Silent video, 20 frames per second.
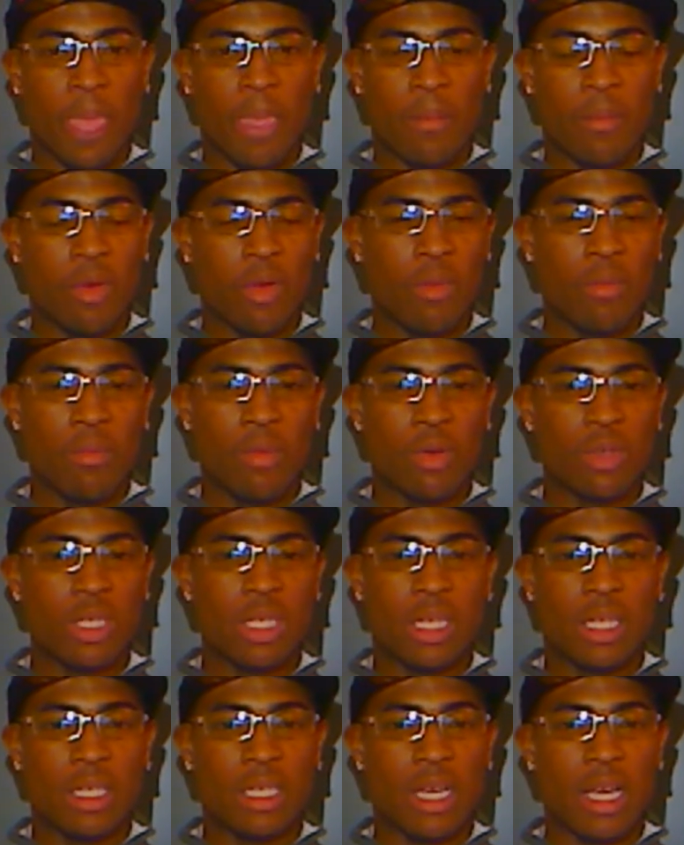But most of
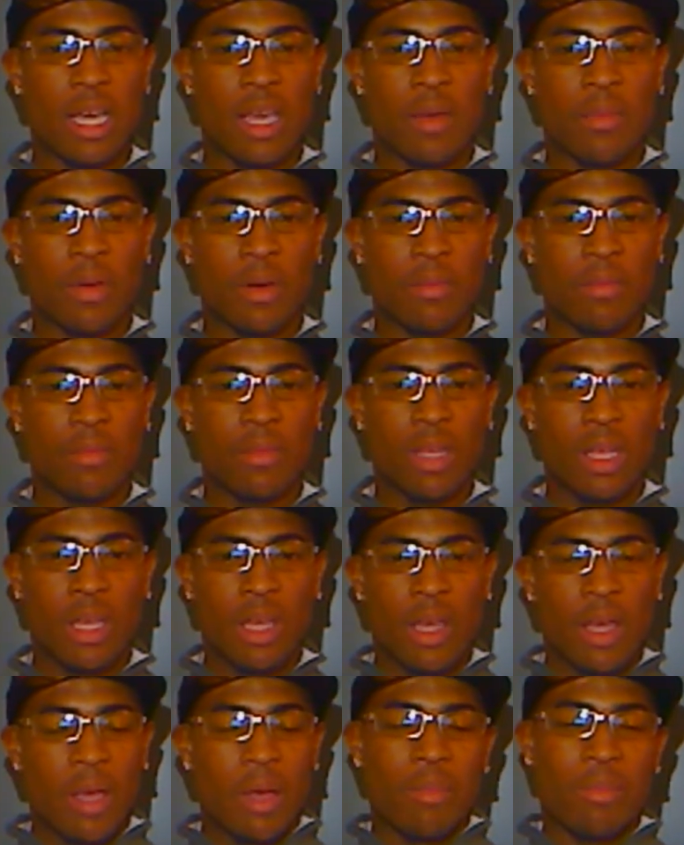the time I'm
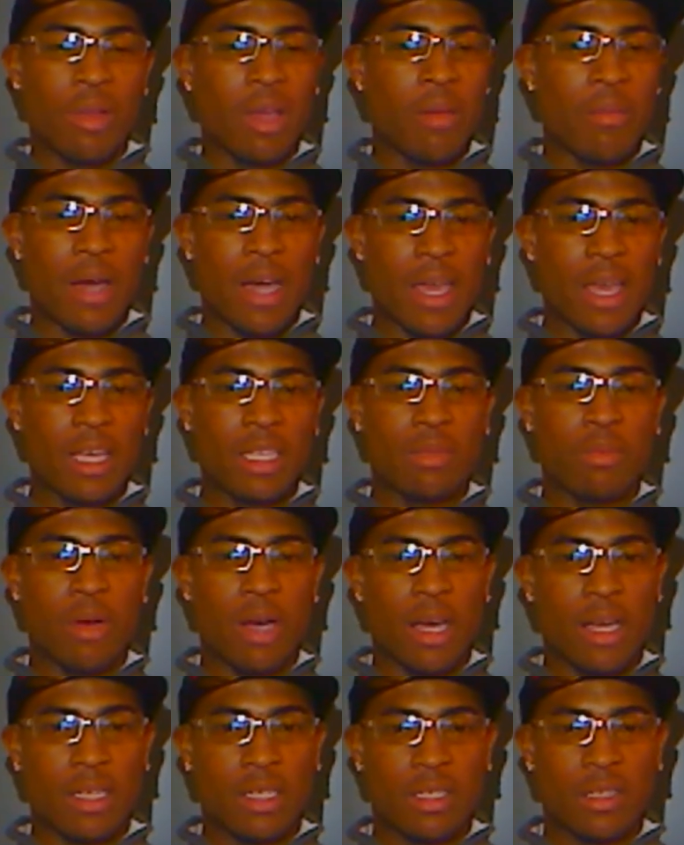playing my
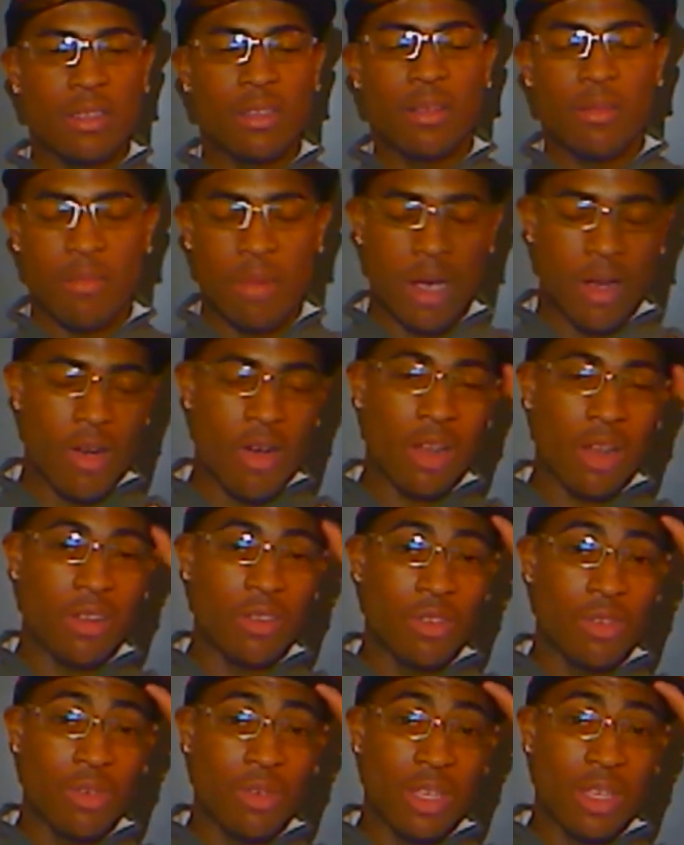Xbox, my Call of
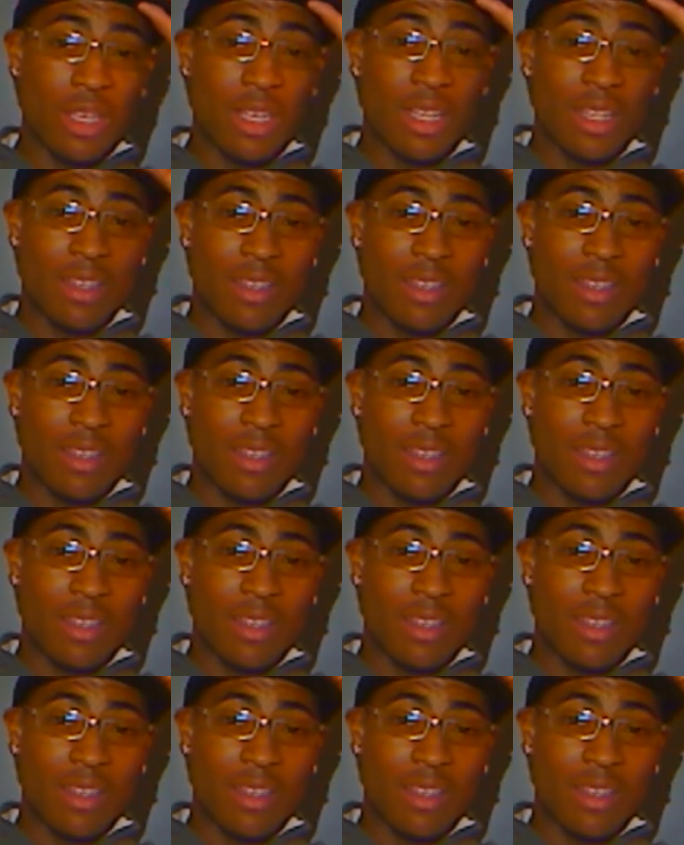Duty,